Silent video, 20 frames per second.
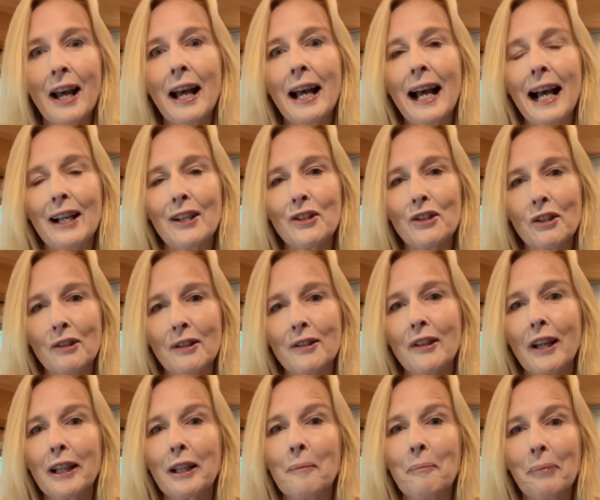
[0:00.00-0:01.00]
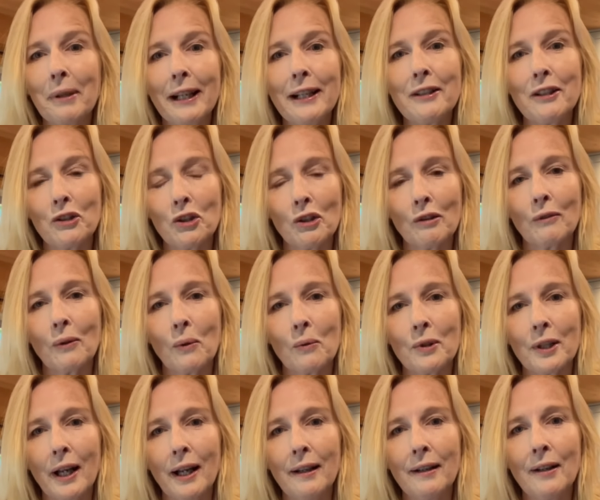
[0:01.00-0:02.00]
as soon as I completed your
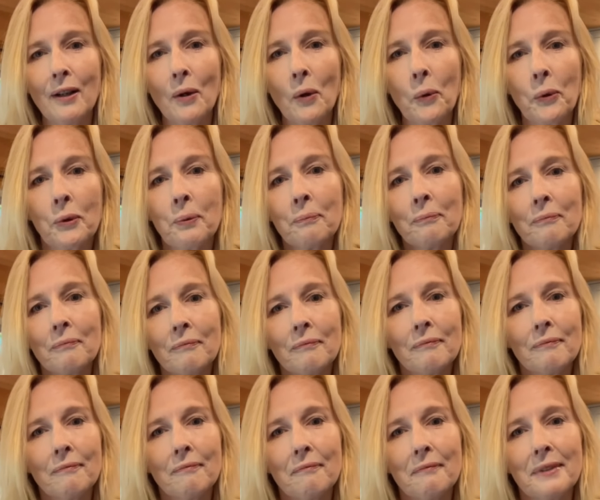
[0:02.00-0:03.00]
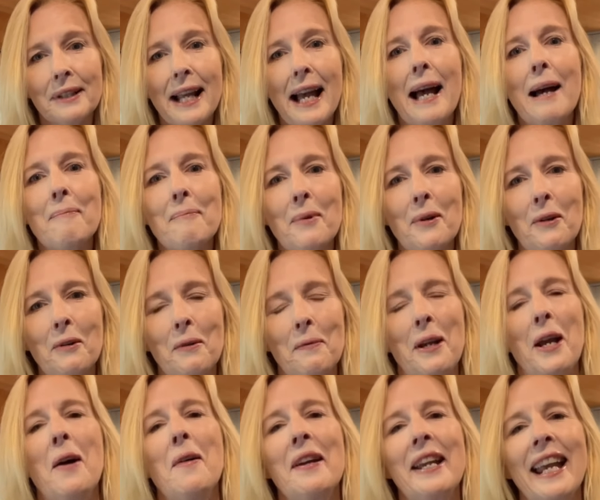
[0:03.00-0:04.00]
order, your handbook will
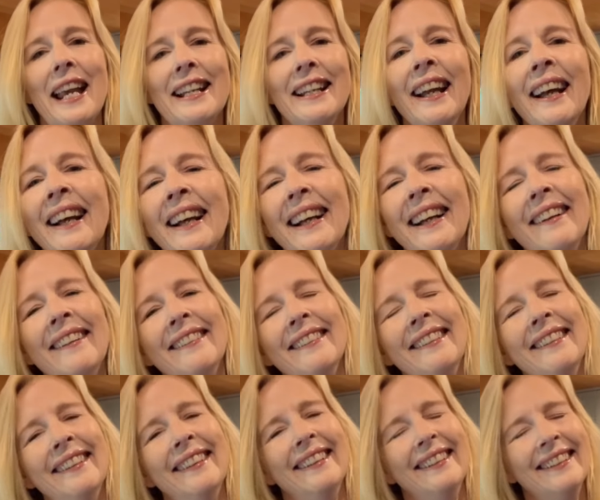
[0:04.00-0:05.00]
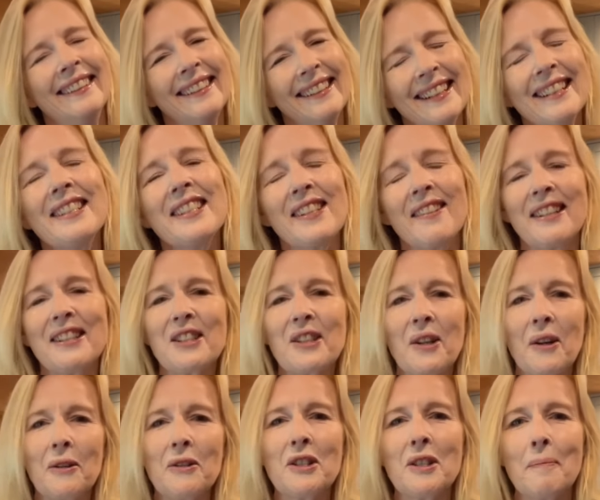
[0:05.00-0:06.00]
go again. So it's
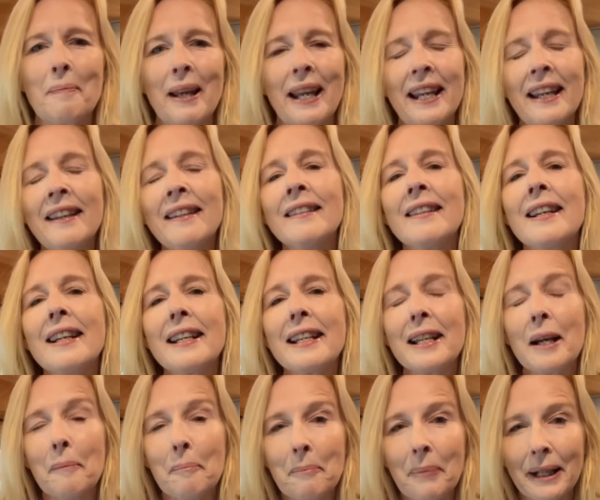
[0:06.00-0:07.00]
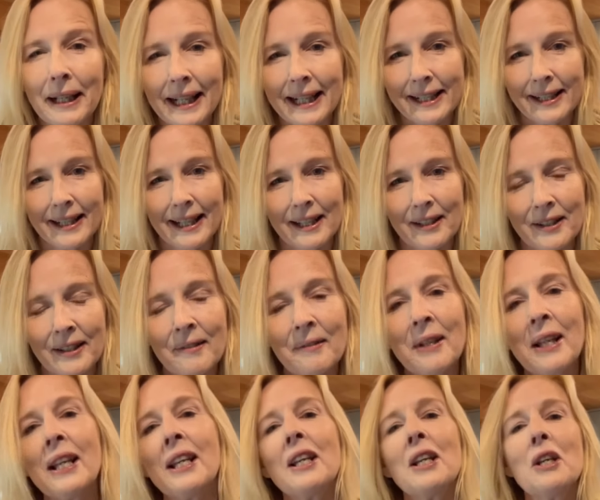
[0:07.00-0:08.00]
got to be completed.
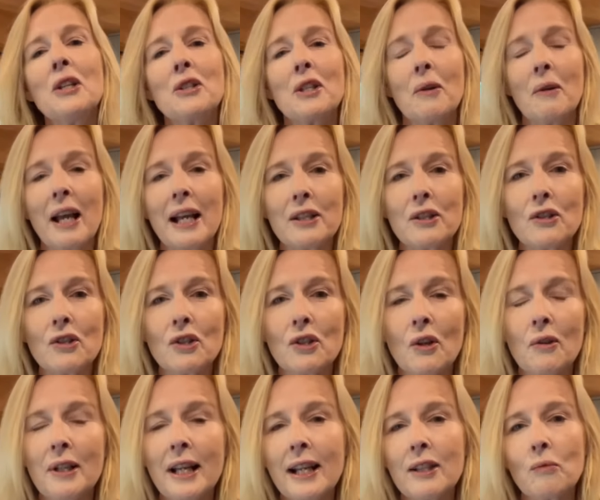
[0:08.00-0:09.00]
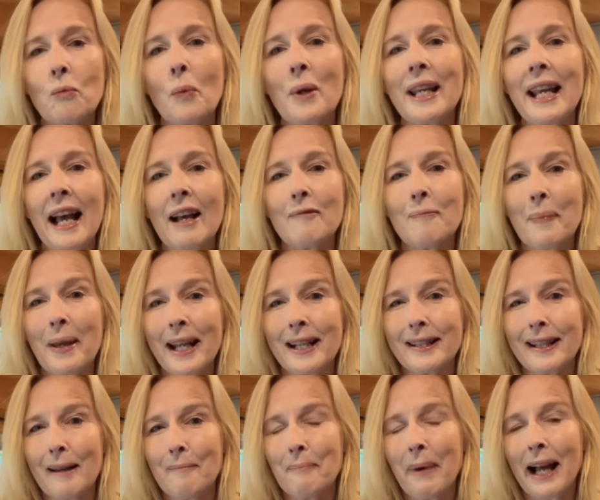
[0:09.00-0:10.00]
So as soon as we have picked
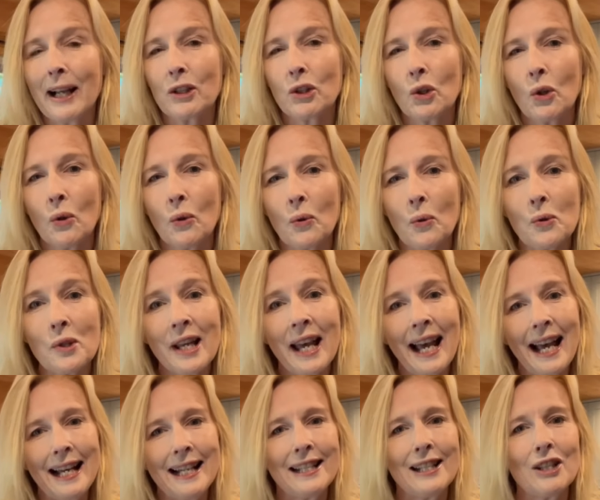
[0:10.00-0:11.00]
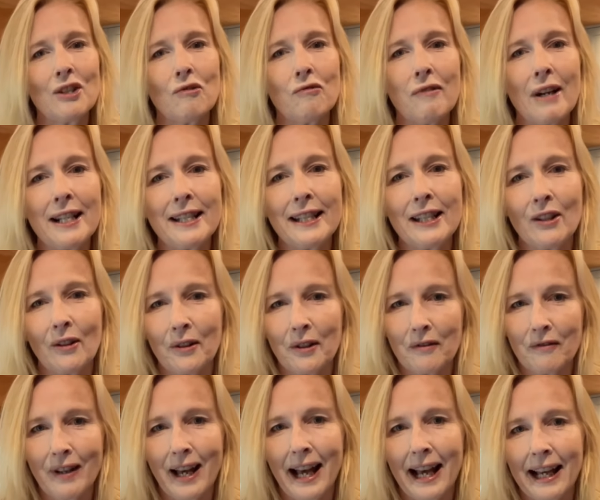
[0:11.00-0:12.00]
and packed your order and it's ready on the
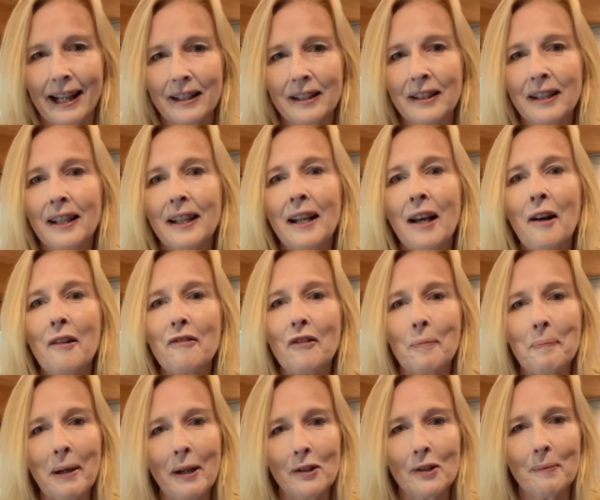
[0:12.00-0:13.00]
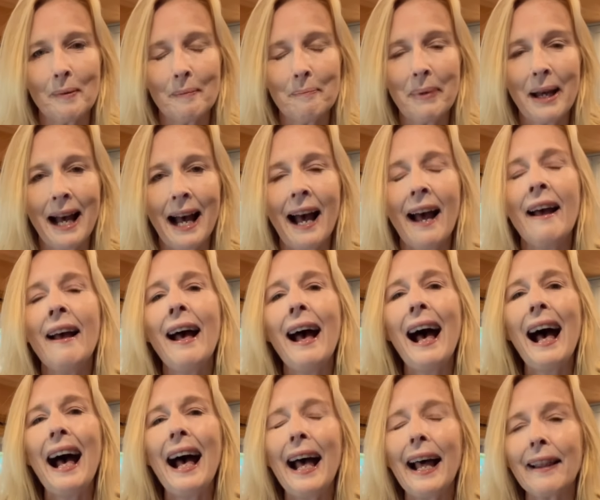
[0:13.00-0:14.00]
van for Postman Pat,
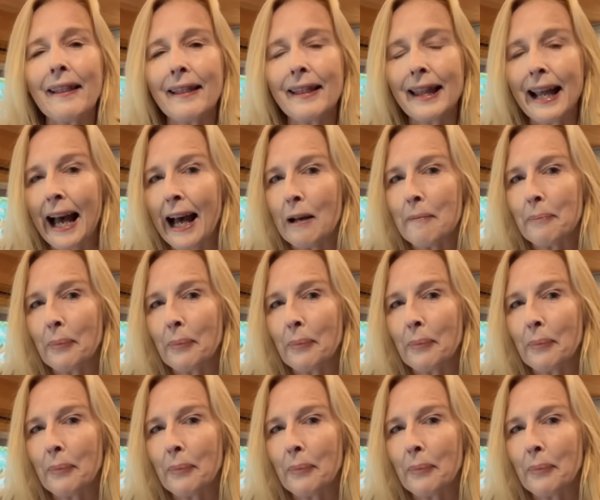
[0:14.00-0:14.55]
at that